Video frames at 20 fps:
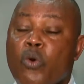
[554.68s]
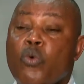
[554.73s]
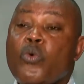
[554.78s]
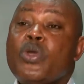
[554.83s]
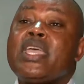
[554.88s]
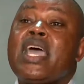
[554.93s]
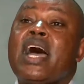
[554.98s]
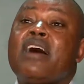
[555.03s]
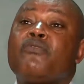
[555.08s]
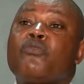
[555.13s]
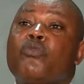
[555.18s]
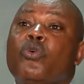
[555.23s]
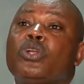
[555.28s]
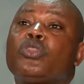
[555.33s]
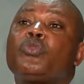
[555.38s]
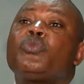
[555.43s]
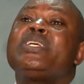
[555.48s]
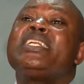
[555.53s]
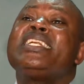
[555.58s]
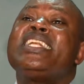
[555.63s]
We have
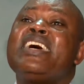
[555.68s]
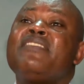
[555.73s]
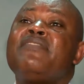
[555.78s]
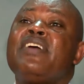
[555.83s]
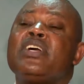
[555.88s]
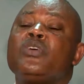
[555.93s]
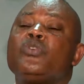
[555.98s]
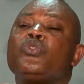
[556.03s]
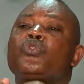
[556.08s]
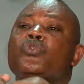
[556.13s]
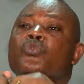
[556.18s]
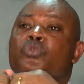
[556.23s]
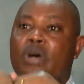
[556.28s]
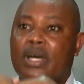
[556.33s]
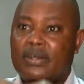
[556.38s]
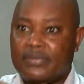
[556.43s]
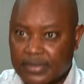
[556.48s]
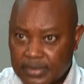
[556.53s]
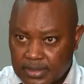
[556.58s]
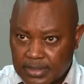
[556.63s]
what we never used to
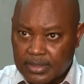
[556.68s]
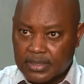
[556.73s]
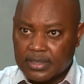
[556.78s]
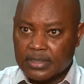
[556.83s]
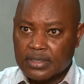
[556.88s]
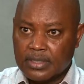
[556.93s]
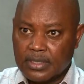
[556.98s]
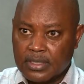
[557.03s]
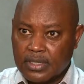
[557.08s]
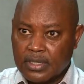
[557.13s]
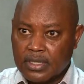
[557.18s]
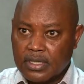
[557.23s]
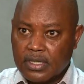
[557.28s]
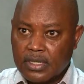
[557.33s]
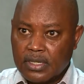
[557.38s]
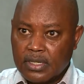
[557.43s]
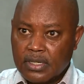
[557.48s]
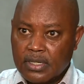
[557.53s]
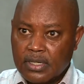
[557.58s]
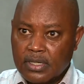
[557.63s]
have.
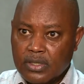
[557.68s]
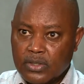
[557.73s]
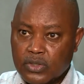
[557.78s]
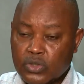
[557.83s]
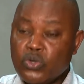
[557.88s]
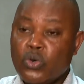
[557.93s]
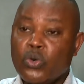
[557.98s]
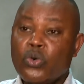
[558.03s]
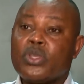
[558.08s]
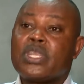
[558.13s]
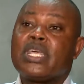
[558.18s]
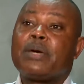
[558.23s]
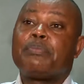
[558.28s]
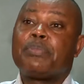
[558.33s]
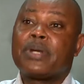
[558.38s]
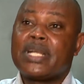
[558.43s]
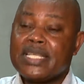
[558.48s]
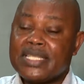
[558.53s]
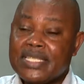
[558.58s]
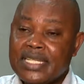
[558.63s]
So the
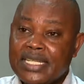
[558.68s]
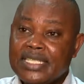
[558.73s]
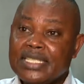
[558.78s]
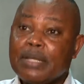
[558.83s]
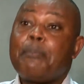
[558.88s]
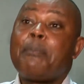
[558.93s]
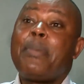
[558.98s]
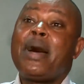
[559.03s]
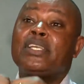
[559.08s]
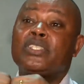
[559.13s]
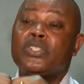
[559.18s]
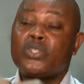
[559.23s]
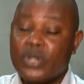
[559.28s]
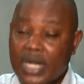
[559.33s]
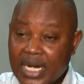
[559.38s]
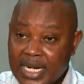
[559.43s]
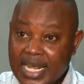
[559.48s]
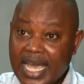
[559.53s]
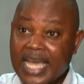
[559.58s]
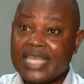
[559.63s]
president
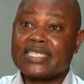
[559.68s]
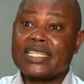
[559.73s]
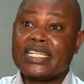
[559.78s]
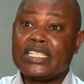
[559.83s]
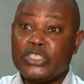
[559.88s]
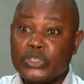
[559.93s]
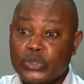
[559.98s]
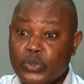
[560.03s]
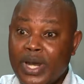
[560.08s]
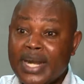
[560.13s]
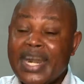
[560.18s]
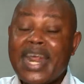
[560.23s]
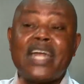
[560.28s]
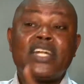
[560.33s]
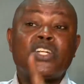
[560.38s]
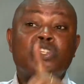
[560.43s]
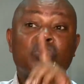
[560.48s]
personally has ensured and